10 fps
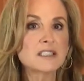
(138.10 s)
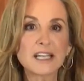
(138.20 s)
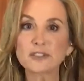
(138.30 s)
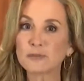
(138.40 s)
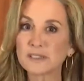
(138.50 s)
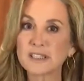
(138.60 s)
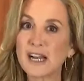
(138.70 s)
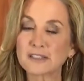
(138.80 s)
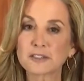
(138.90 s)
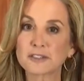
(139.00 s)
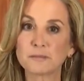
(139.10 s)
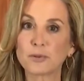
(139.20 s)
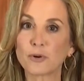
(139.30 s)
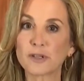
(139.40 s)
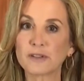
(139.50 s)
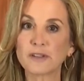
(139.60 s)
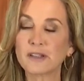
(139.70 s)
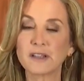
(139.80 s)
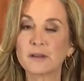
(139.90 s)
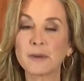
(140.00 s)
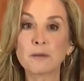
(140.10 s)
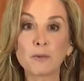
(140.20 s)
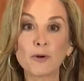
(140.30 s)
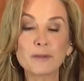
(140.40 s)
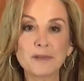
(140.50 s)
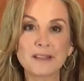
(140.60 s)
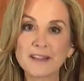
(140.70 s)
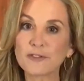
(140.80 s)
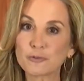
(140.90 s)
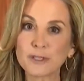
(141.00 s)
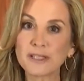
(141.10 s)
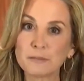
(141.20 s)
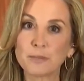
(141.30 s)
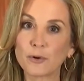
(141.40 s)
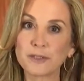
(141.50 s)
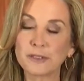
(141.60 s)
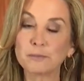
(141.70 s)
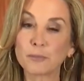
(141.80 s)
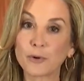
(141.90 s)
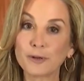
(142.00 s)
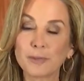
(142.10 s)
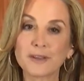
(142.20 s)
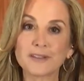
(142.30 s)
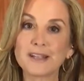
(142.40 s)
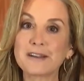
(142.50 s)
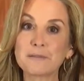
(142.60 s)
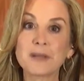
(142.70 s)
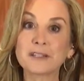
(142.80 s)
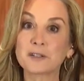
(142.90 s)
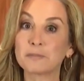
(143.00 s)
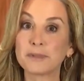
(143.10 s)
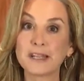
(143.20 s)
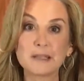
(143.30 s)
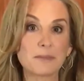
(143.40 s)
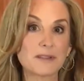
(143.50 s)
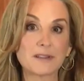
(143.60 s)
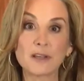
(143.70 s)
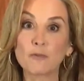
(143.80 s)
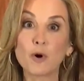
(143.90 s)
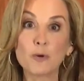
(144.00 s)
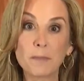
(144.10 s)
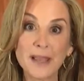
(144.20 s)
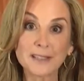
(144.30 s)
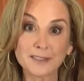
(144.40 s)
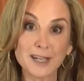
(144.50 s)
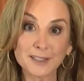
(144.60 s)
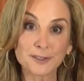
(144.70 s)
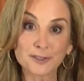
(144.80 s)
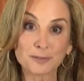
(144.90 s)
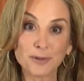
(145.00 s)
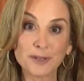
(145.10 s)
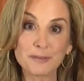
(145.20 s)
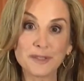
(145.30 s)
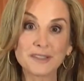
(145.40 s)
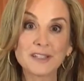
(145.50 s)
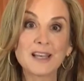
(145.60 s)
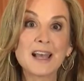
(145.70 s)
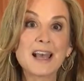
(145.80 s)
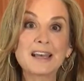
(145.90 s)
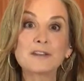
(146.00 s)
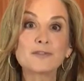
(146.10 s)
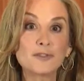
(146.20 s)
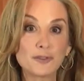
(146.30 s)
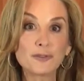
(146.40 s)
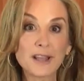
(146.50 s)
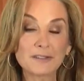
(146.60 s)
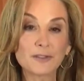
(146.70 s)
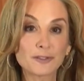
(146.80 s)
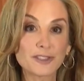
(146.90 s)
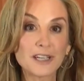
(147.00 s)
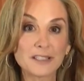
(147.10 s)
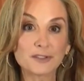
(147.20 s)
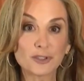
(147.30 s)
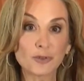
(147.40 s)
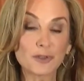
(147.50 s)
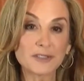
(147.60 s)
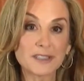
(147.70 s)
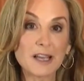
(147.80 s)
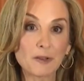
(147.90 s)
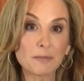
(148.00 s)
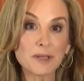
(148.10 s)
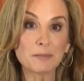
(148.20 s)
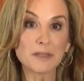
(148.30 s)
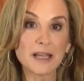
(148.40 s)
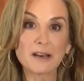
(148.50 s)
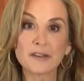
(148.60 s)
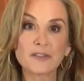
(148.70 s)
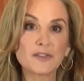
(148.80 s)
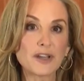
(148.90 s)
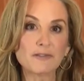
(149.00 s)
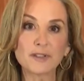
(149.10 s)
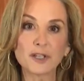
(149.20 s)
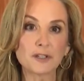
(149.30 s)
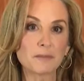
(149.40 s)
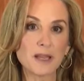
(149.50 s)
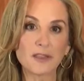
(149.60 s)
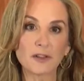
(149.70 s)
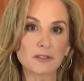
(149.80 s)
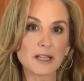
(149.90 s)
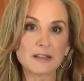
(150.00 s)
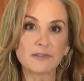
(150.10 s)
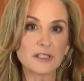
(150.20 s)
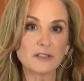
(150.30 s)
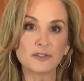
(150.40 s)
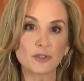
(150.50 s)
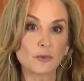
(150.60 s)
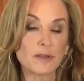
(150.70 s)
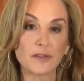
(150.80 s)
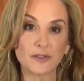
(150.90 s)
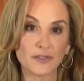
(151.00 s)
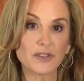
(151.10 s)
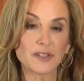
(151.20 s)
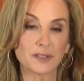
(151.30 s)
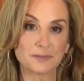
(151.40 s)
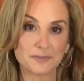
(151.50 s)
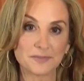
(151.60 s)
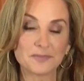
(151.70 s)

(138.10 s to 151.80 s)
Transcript: Schedule a doctor's important, appointment, and that's really important, important because a lot of men complain, but then they won't make a doctor's appointment. And if you do that, those kind of chores and help people out, it's definitely going to make their life easier when they're sick.